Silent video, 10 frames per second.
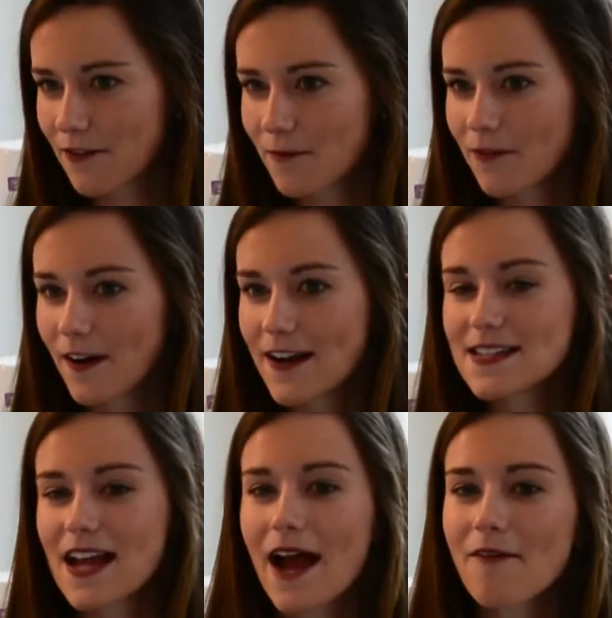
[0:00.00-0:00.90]
from
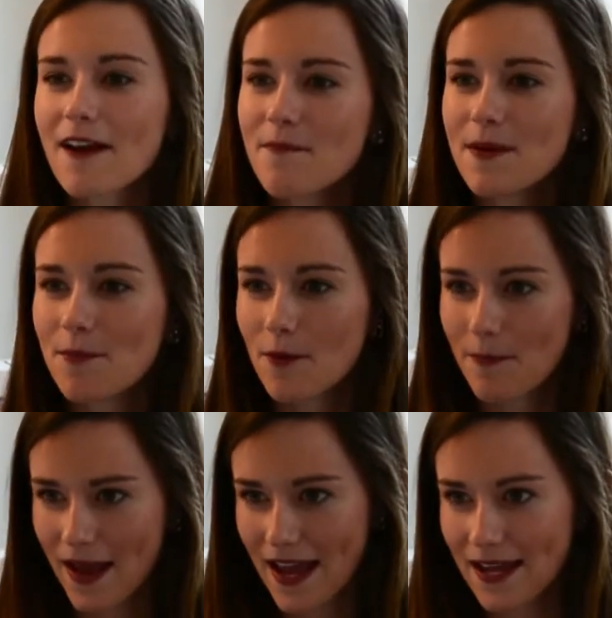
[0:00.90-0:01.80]
friends, I would have people
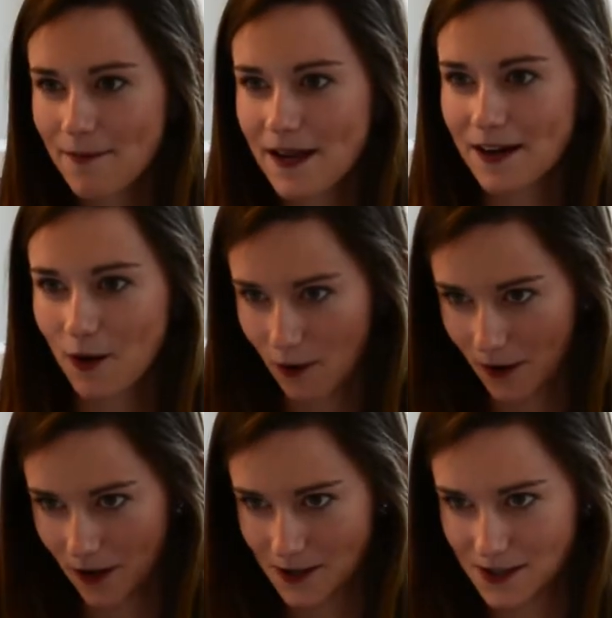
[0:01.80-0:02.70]
paying me in
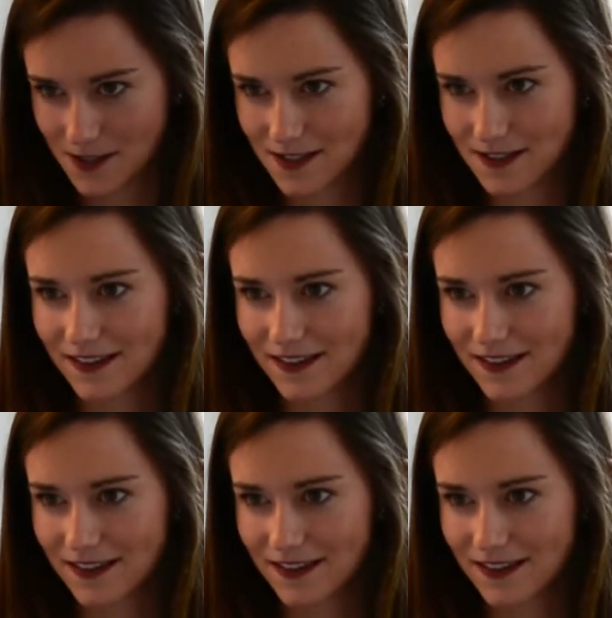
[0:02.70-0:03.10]
quarters.